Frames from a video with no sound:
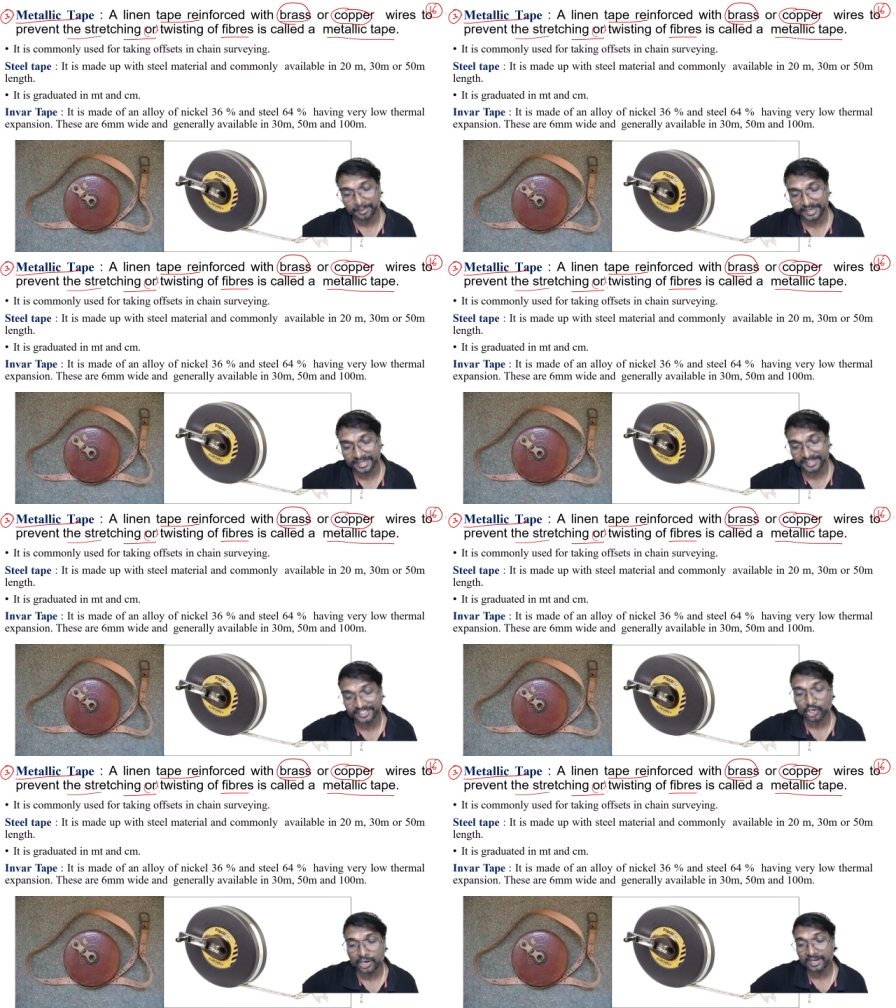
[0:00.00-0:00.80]
does
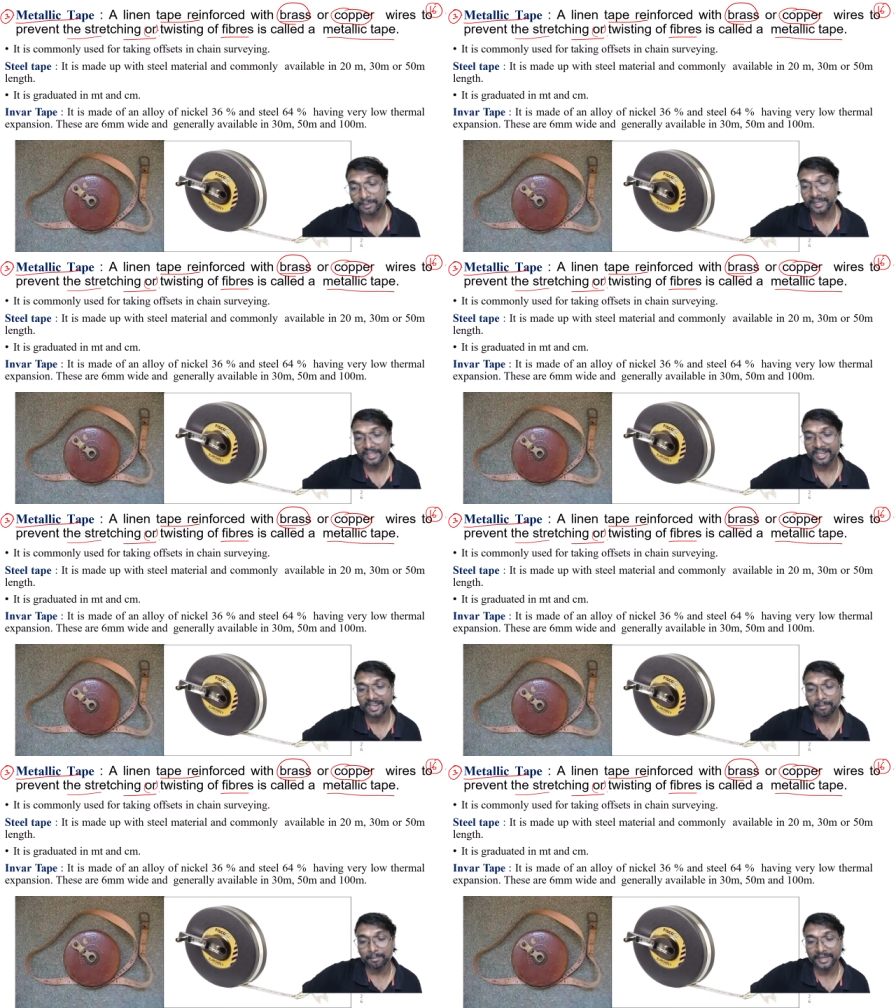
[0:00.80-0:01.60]
not mean
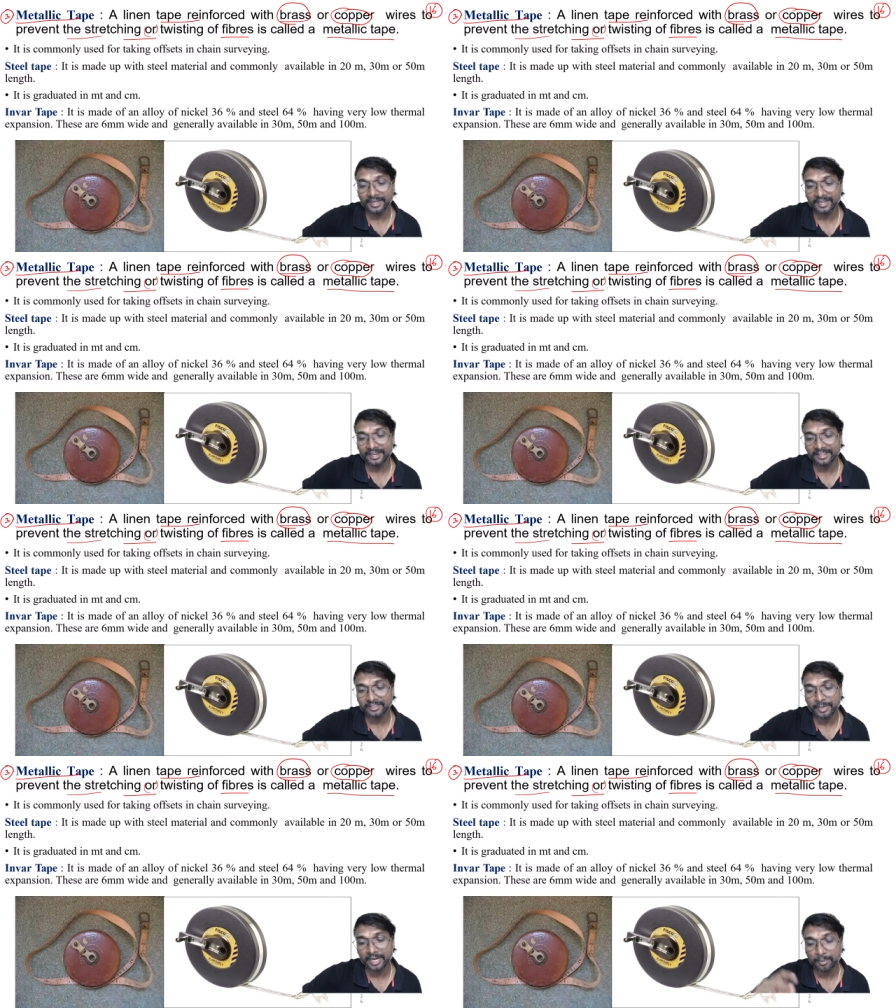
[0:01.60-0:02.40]
completely it is
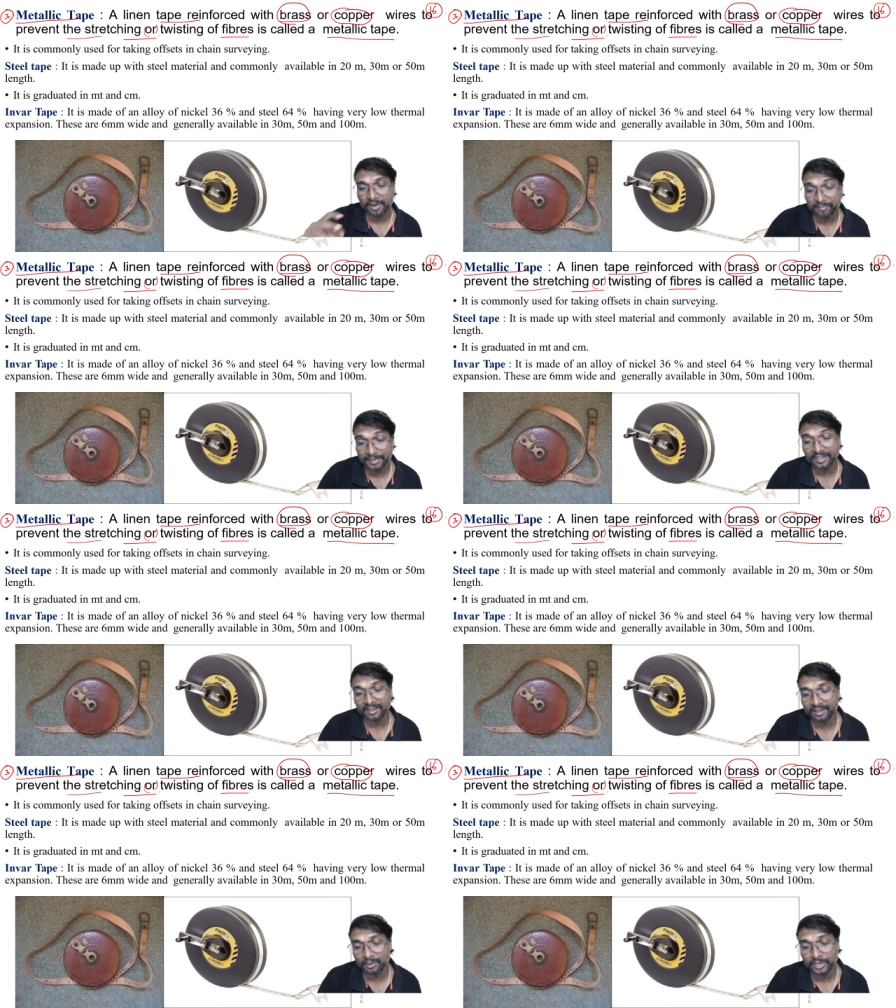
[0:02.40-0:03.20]
made up of metal.